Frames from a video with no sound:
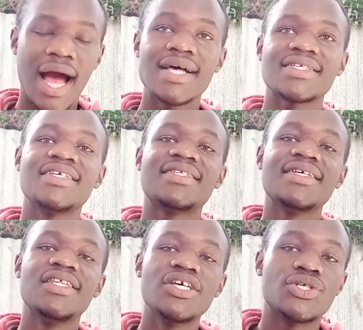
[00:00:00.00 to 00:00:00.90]
has its
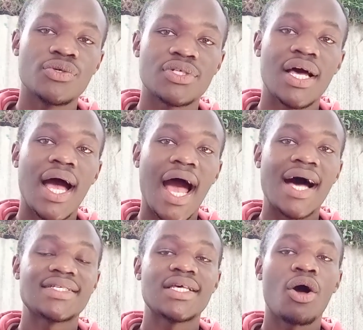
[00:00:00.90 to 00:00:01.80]
initials
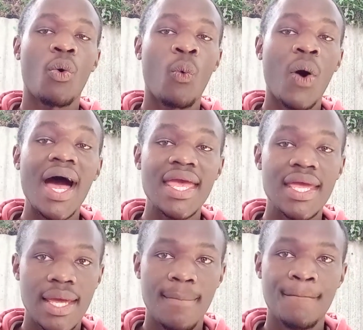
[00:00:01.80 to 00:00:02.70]
as
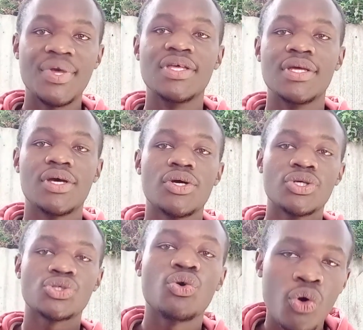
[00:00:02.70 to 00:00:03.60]
YB.
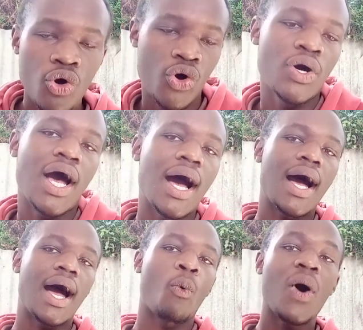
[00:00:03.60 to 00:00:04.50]
So
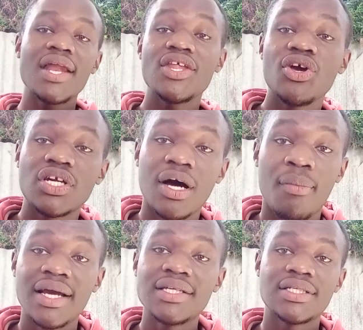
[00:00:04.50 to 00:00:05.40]
1
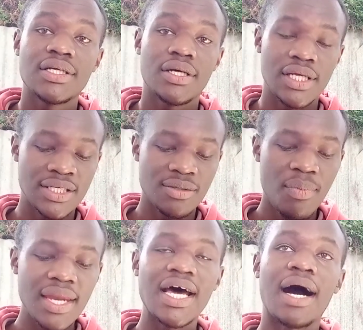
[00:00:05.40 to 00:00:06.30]
yotabyte is
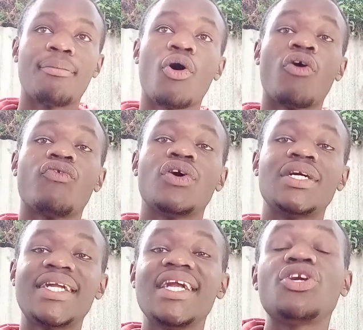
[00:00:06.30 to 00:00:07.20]
made up of
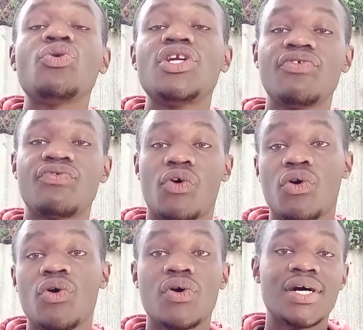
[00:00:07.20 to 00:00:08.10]

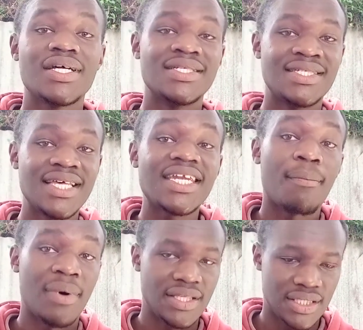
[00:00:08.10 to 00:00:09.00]
1024
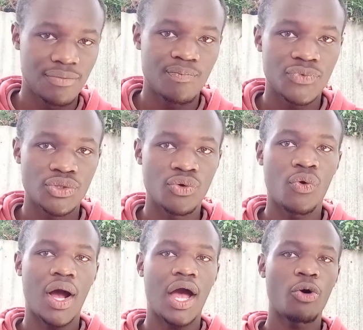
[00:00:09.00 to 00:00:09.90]
zettabytes. So
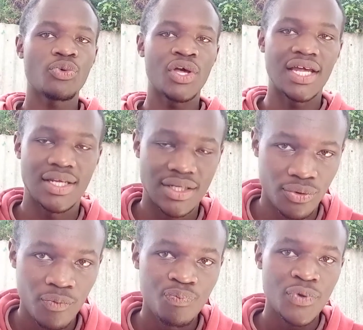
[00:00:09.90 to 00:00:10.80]
I hope you get it. So
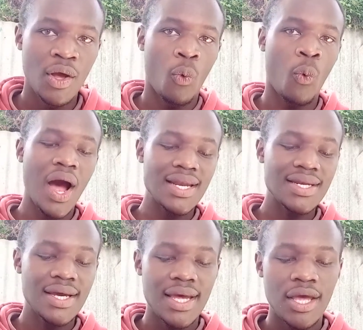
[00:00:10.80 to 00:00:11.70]

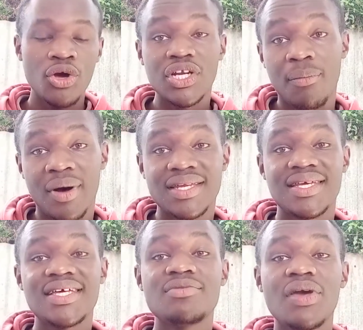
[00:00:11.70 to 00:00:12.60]
1 yotabyte
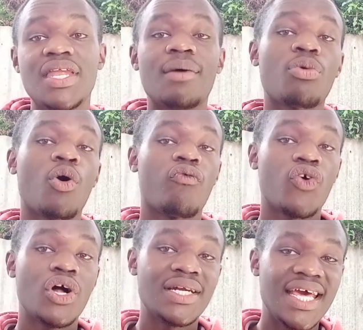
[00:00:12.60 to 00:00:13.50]
is made up of
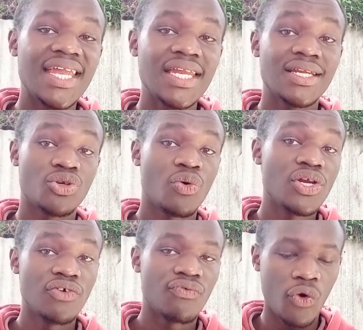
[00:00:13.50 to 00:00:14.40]

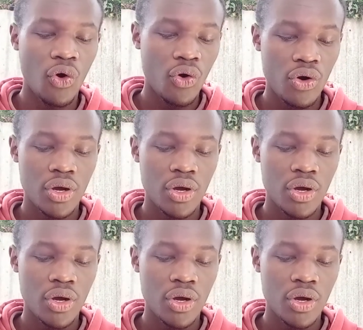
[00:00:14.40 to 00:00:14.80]
1024